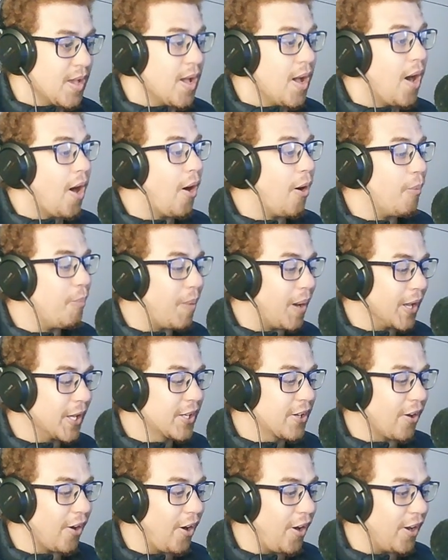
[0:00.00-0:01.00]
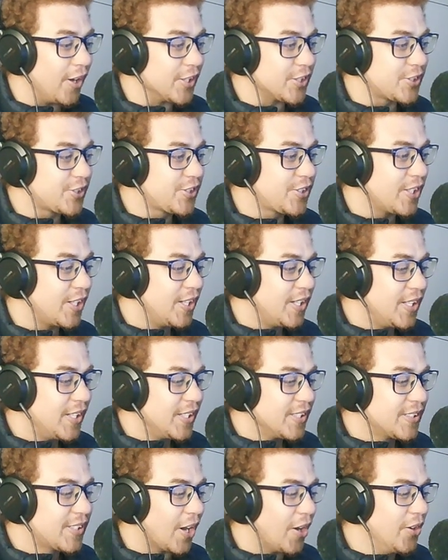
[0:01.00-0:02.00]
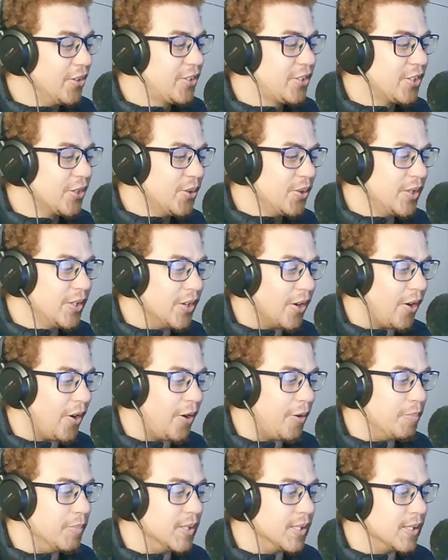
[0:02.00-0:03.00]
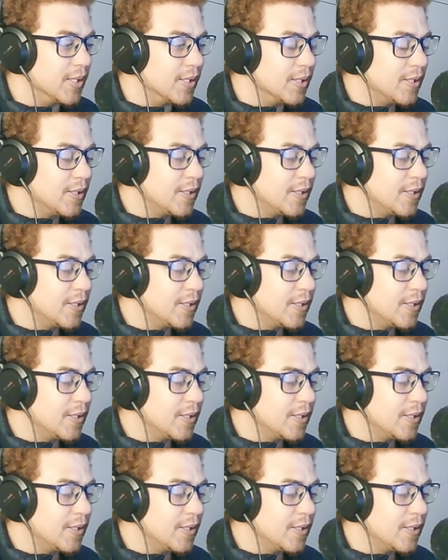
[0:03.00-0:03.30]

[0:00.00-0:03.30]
Oh my gosh! Don't do it, Armin!